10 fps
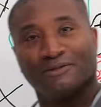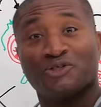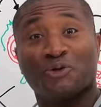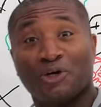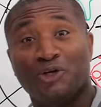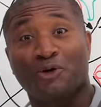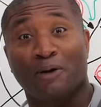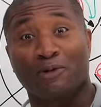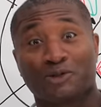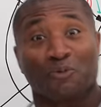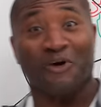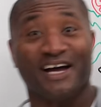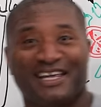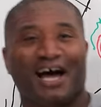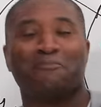So are cucumbers.
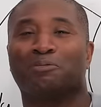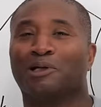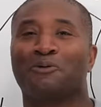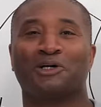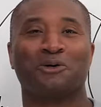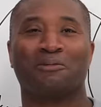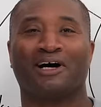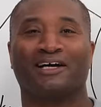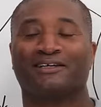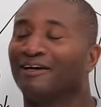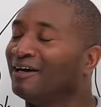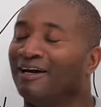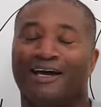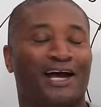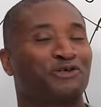What? I'm blowing your mind.
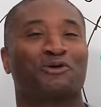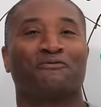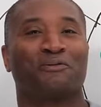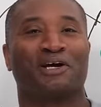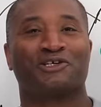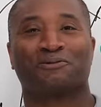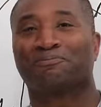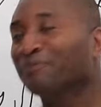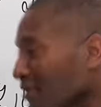Extra information.